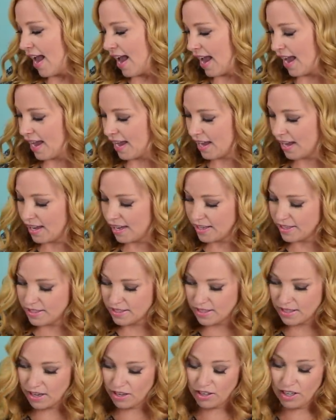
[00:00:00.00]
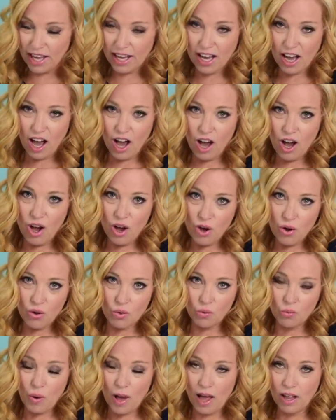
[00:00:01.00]
And they're like,
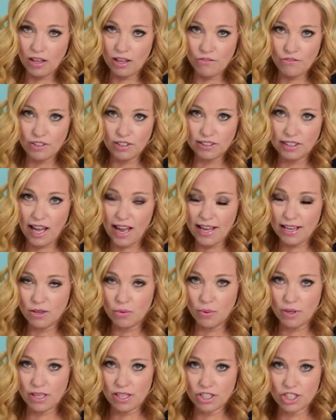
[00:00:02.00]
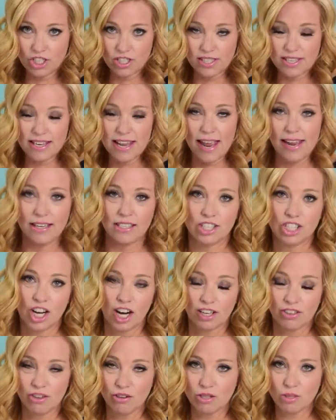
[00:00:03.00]
oh, well, if you'd like, we can just gate
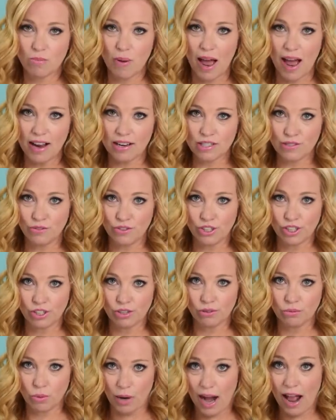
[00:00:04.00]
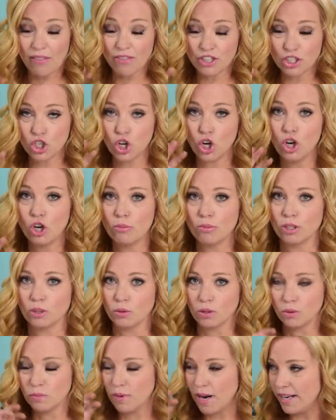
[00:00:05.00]
check those bags for you. We're at the terminal.
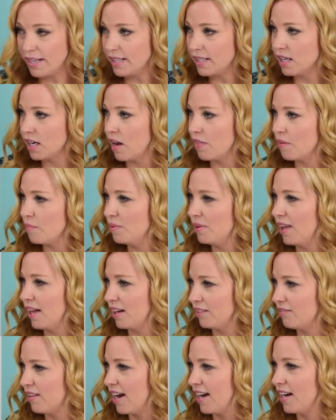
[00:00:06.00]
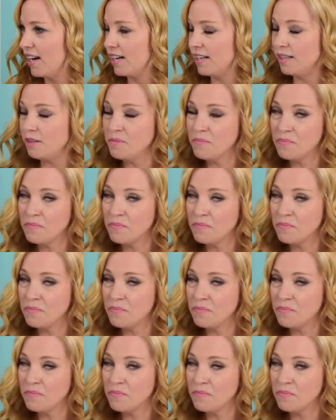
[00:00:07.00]
We're ready to get on the plane, right, honey?